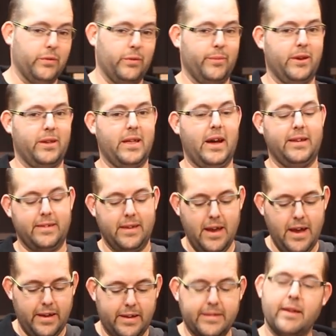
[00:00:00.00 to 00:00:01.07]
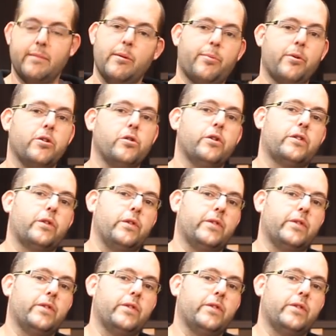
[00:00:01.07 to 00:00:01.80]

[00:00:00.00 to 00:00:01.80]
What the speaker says: So I'm like, that's gonna be pretty good.